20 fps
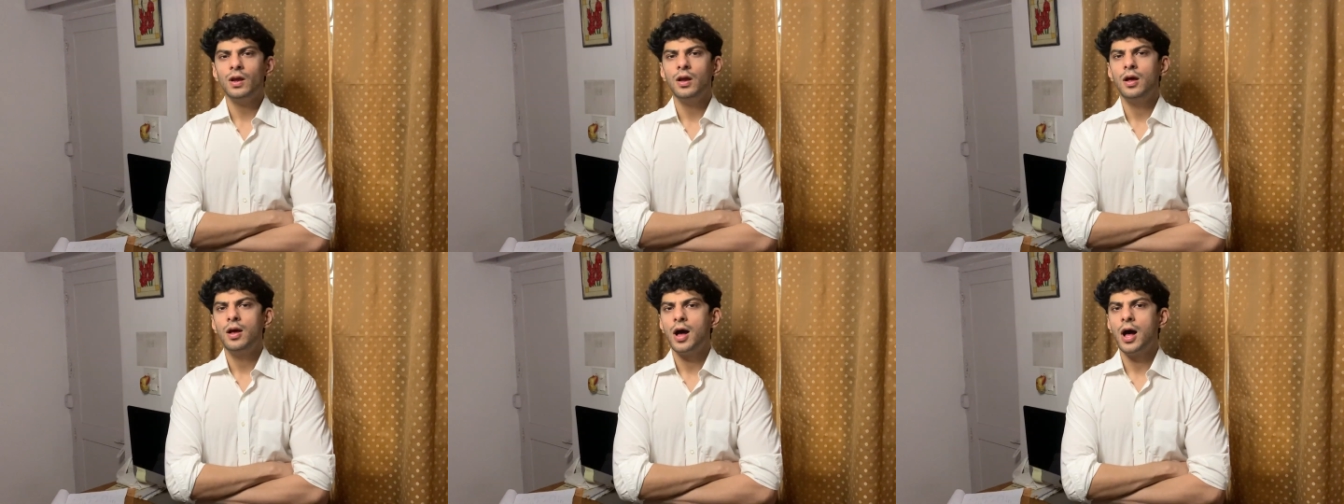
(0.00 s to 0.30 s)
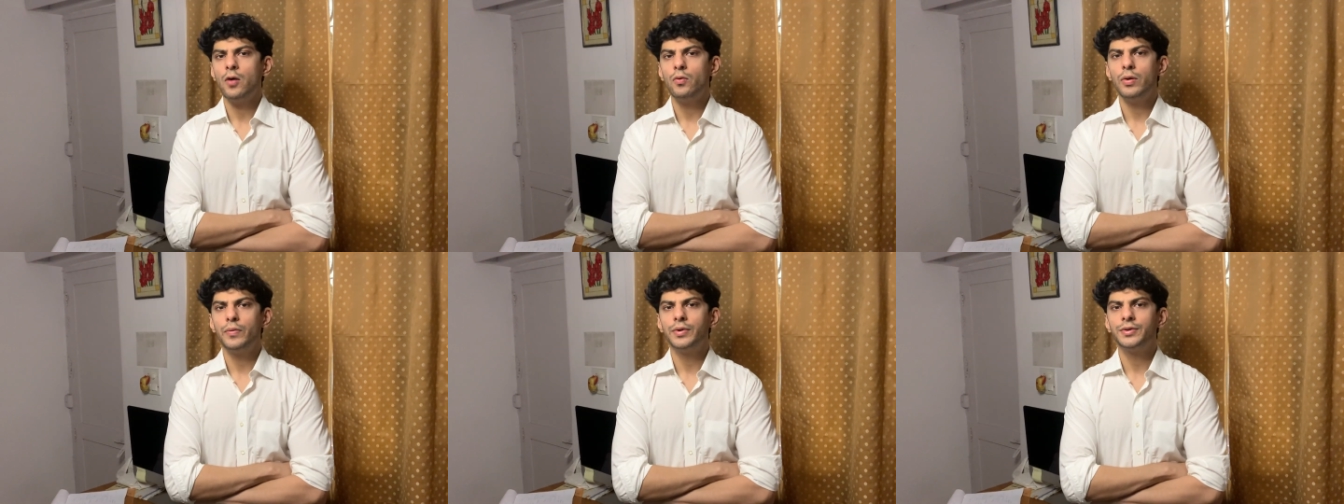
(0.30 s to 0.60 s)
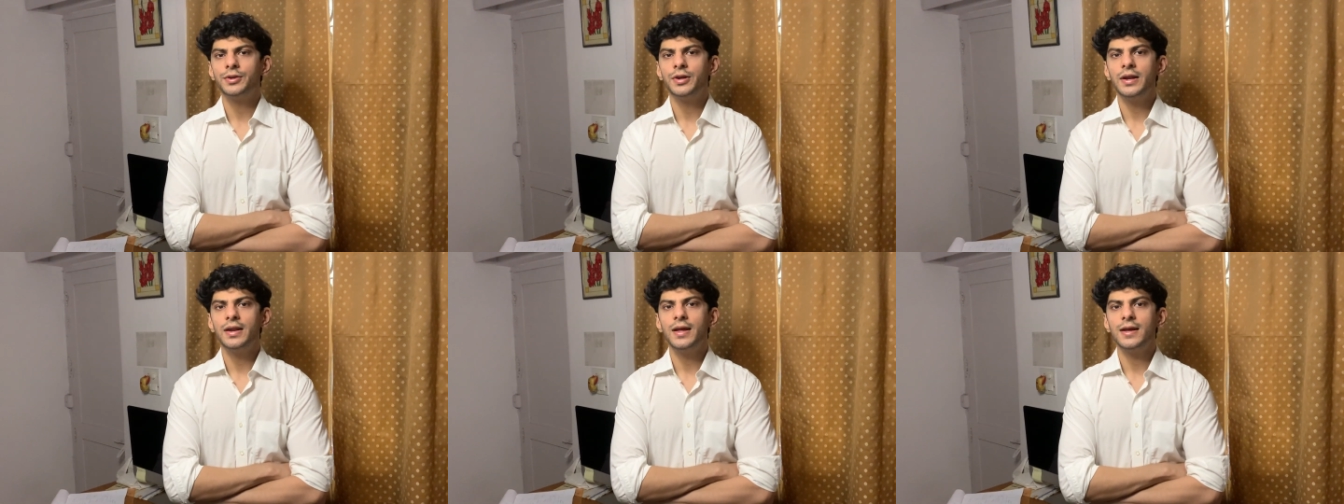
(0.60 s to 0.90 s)
However,
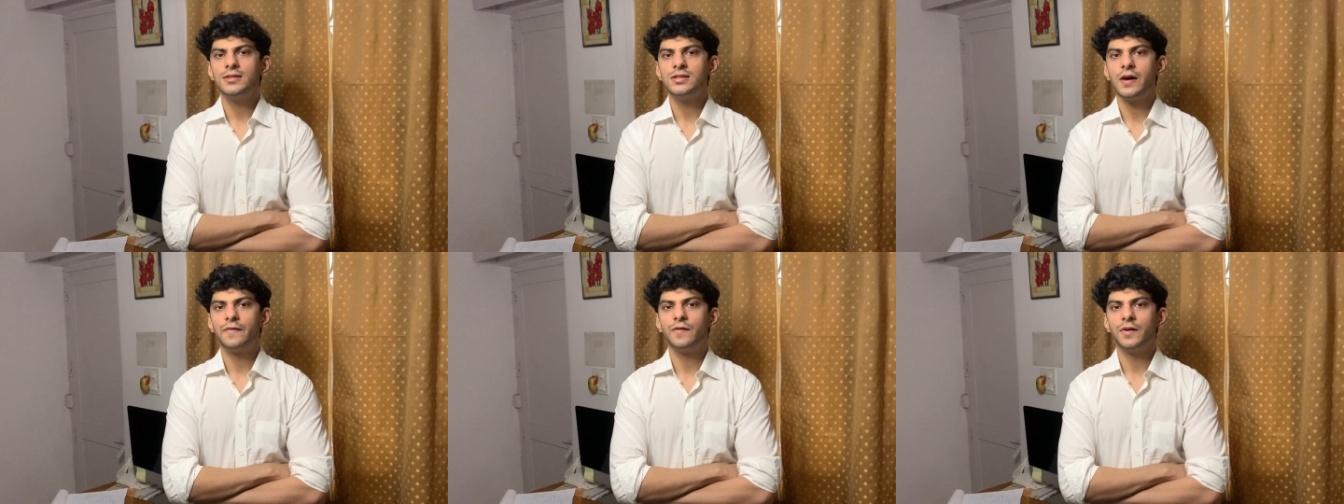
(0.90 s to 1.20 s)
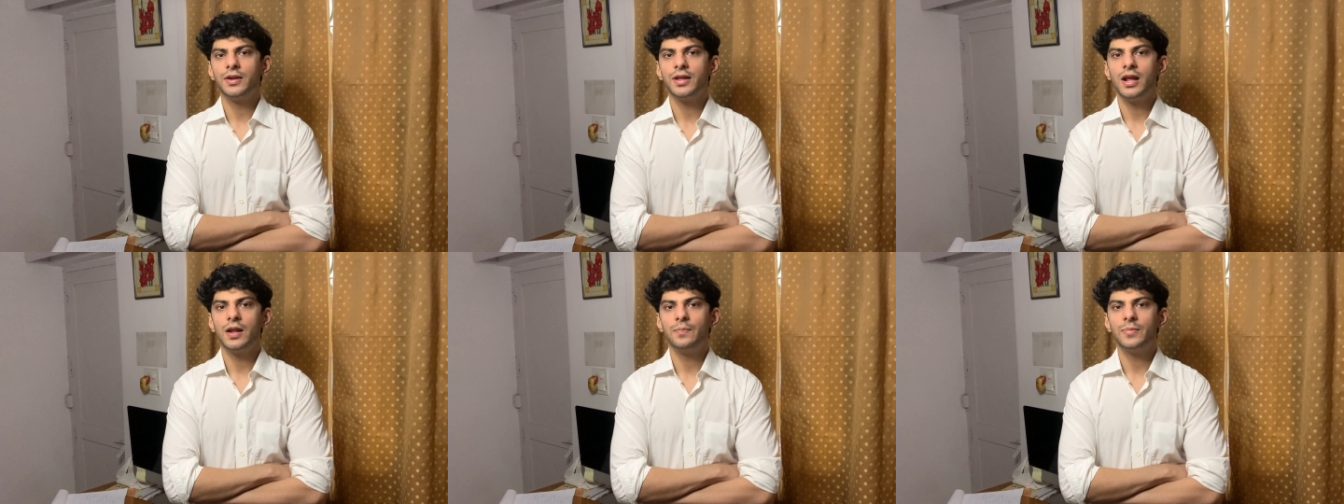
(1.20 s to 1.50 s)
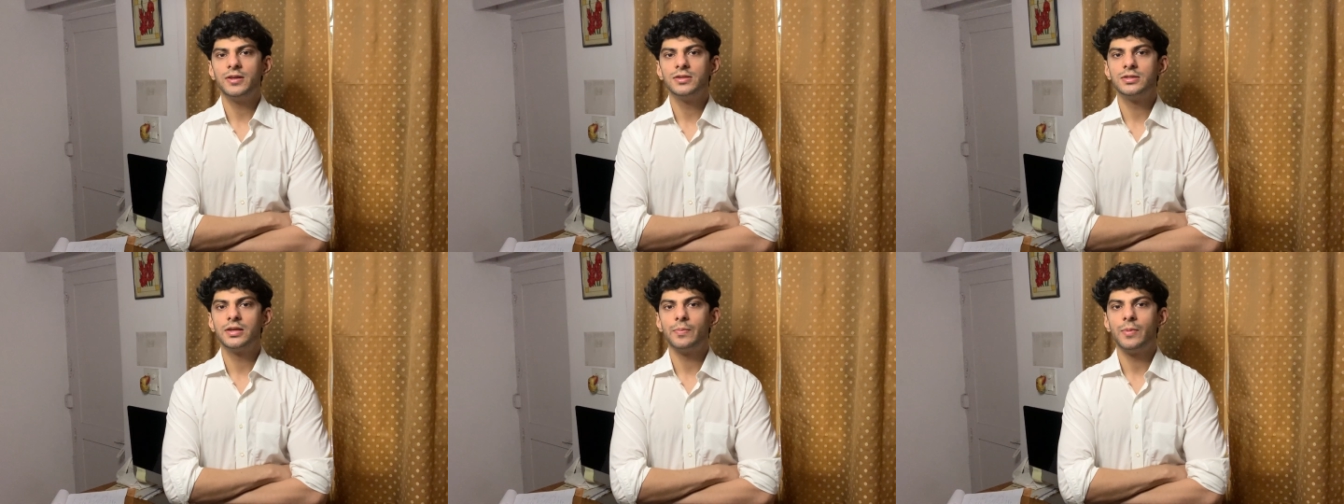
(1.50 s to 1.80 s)
three days after
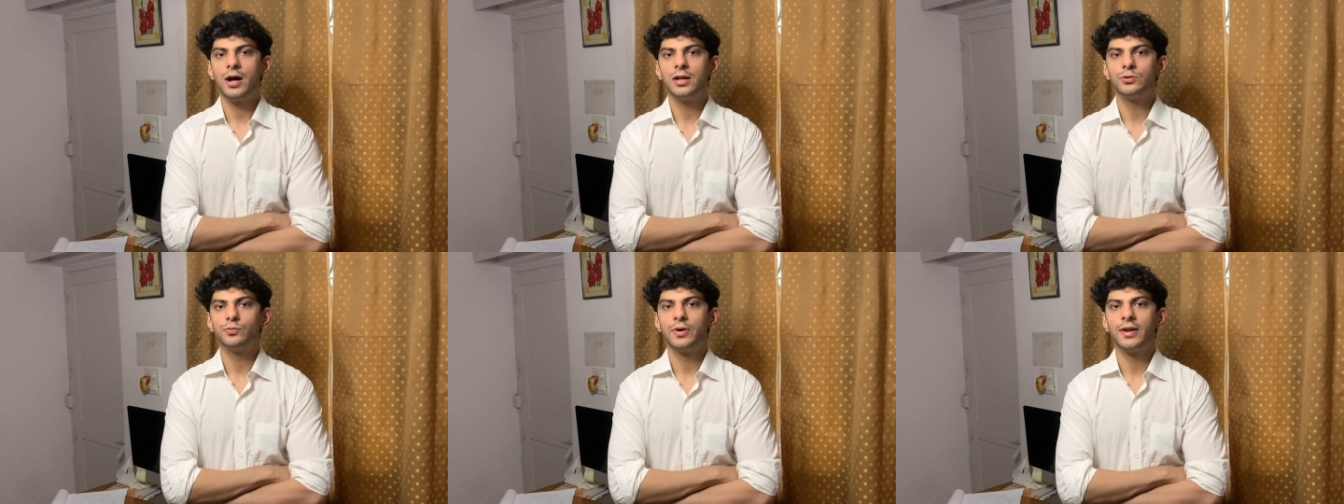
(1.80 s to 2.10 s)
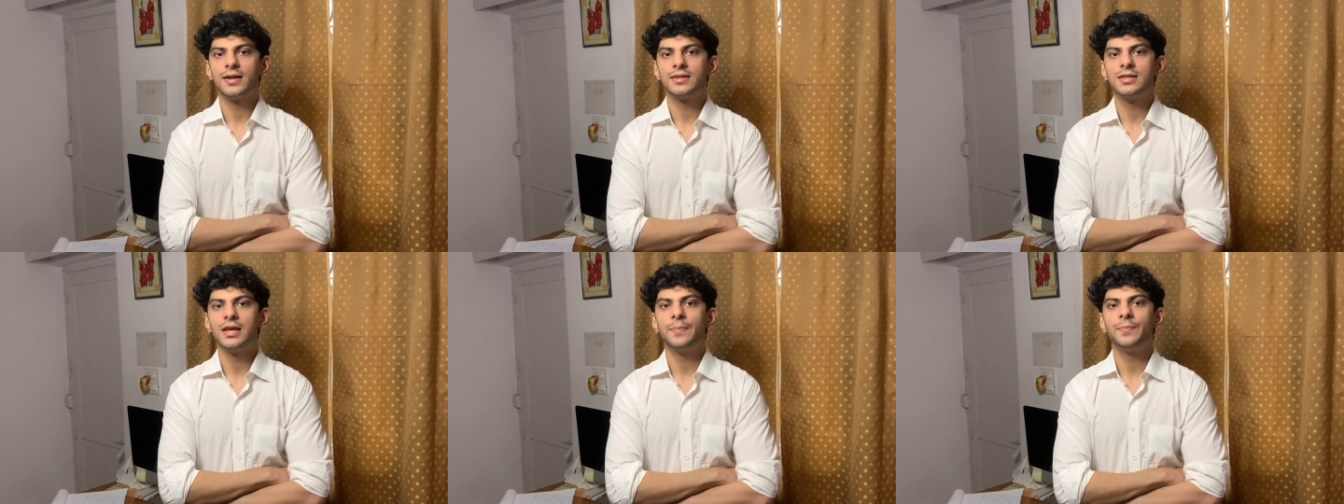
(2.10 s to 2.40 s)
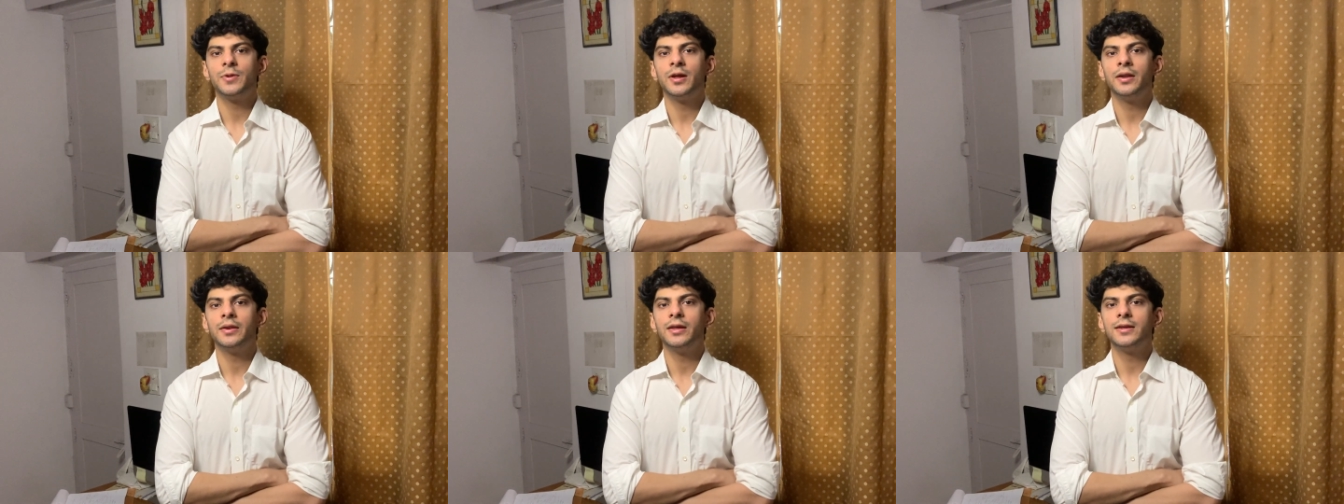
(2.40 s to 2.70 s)
TLP's demands were
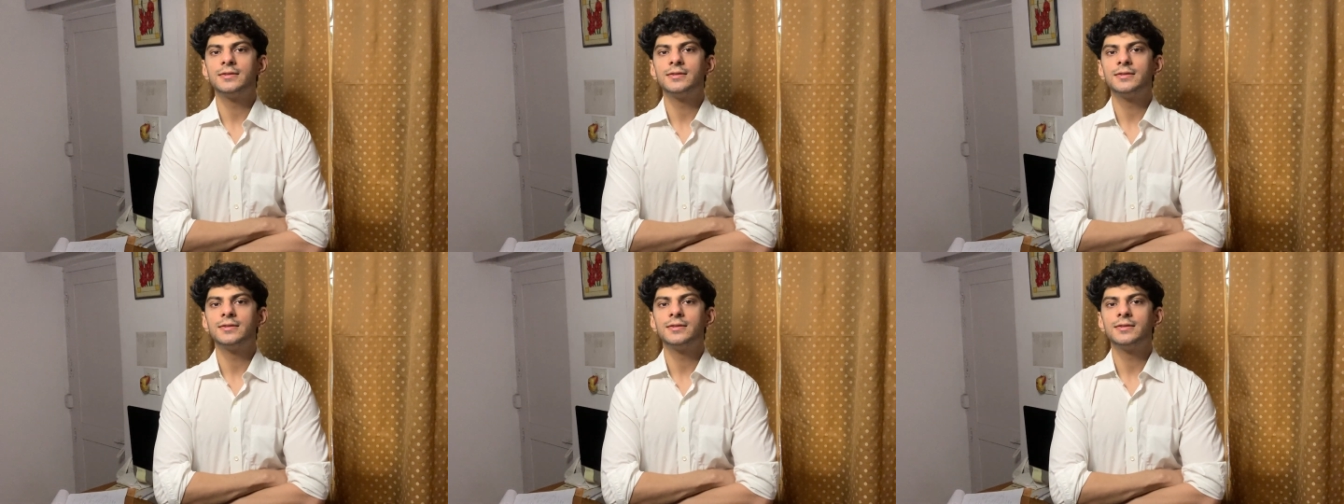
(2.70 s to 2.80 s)
accepted, its